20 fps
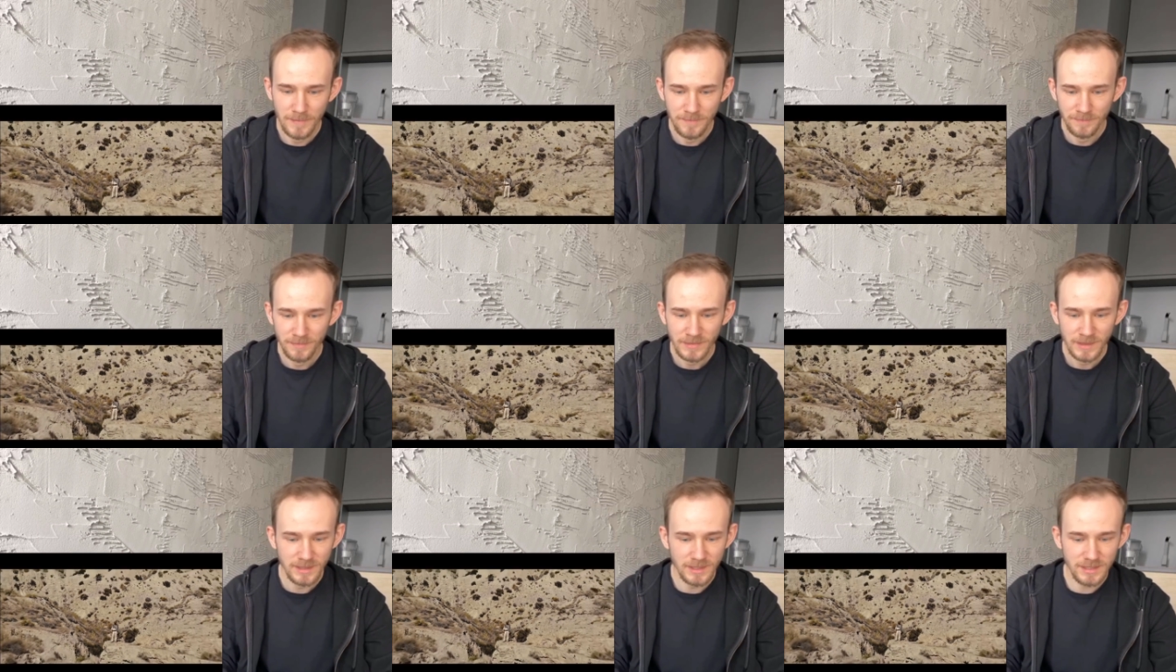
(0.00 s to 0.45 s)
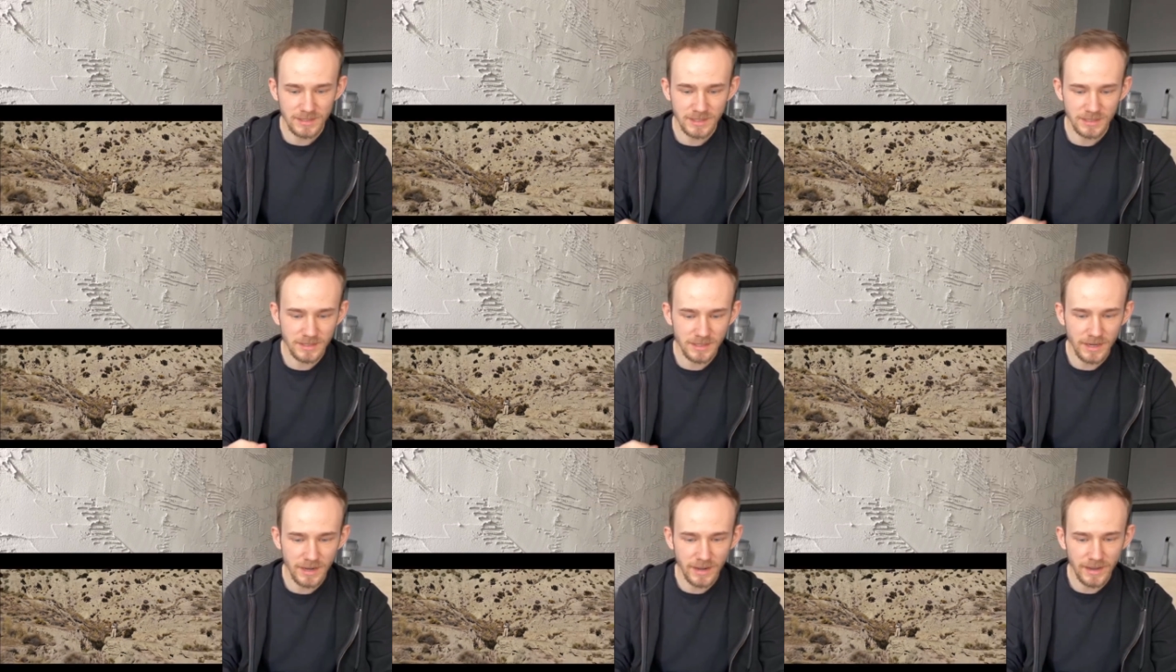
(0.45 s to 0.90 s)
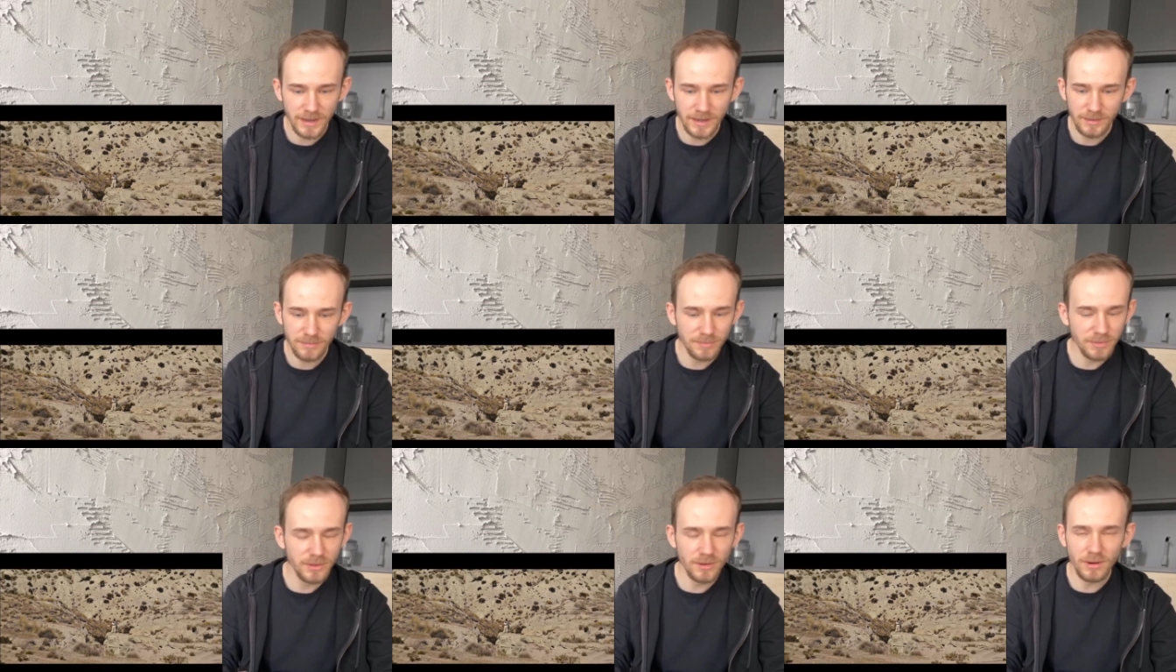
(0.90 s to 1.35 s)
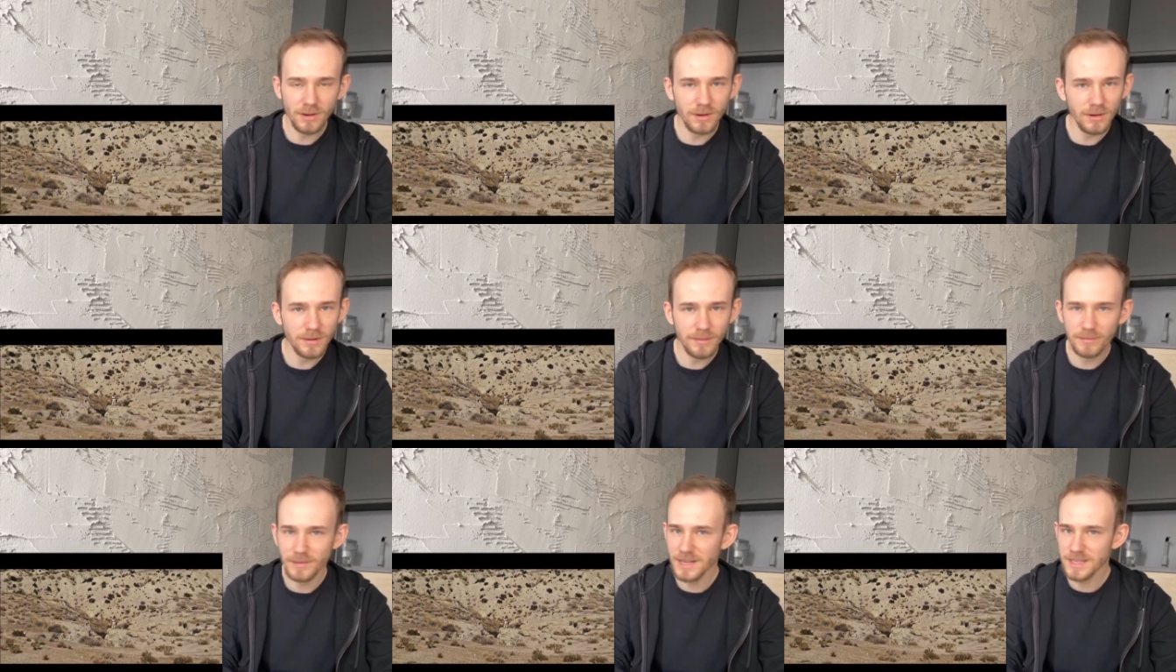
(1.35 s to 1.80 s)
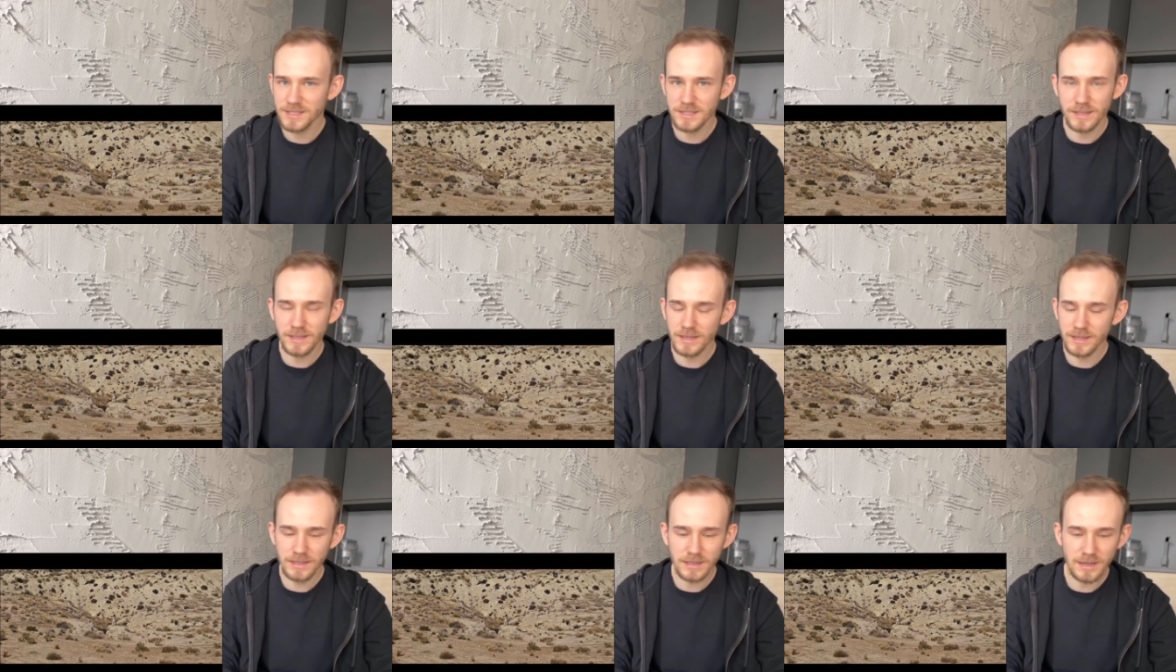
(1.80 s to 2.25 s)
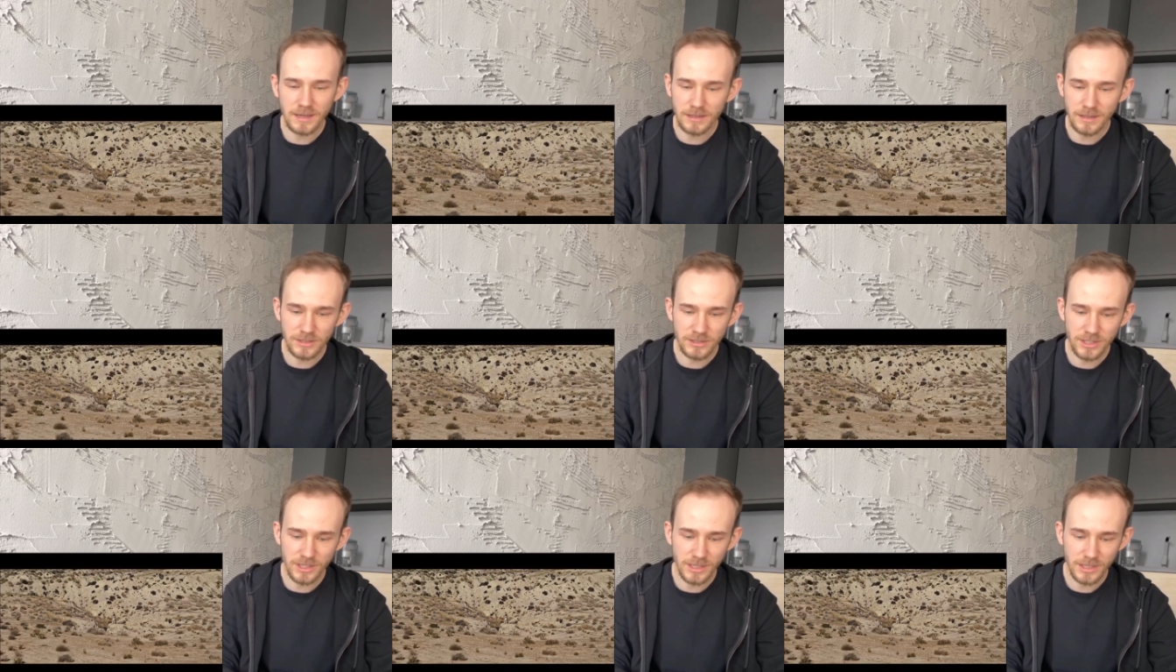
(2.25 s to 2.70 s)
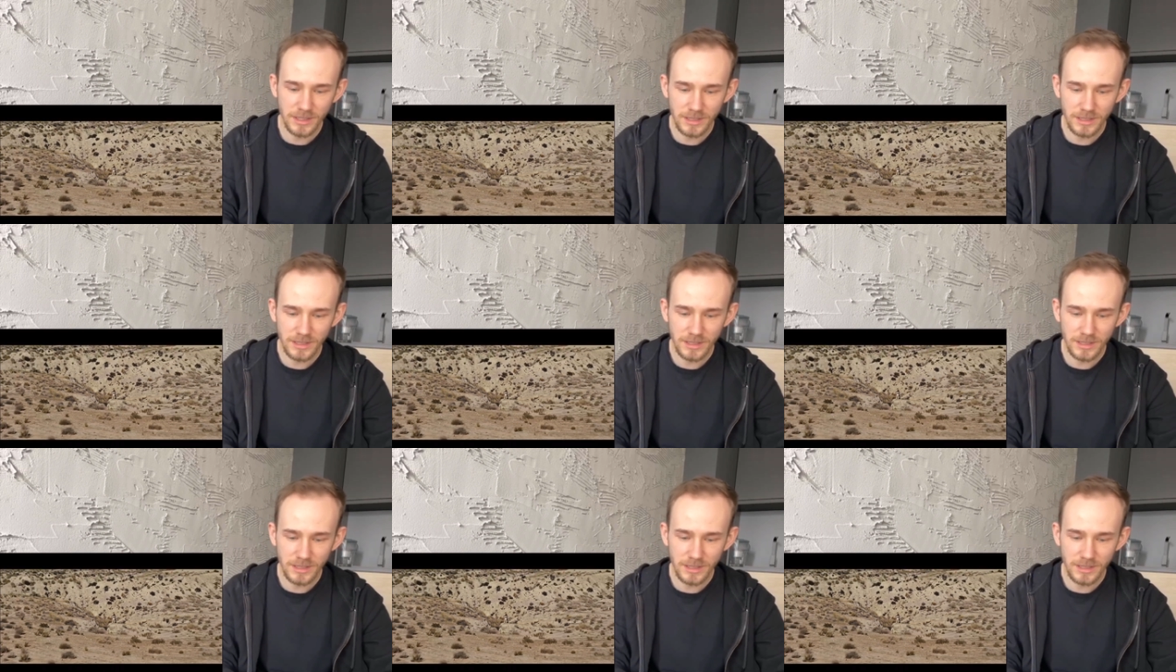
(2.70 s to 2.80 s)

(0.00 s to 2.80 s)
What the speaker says: This is like pure masculine energy.